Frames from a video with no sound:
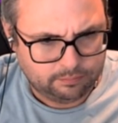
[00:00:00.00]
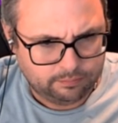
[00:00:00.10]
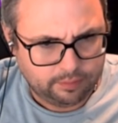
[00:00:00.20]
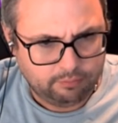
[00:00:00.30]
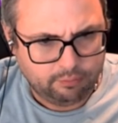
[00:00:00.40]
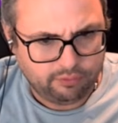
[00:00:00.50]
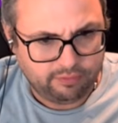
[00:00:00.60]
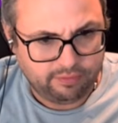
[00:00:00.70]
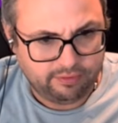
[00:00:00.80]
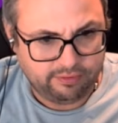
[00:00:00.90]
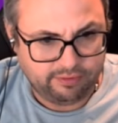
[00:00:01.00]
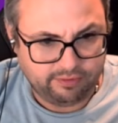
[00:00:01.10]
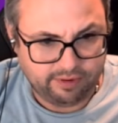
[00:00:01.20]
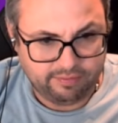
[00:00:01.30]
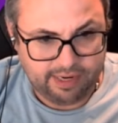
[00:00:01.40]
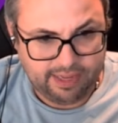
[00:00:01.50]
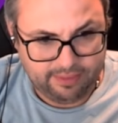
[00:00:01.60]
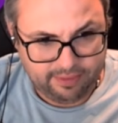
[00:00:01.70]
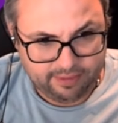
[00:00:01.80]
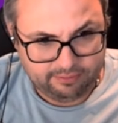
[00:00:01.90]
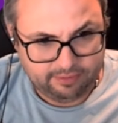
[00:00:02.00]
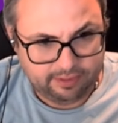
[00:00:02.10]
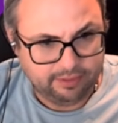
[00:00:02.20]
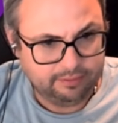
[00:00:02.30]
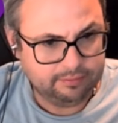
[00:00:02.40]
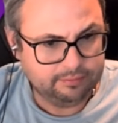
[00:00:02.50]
of course, if this is a 7, 8, then that's a 9.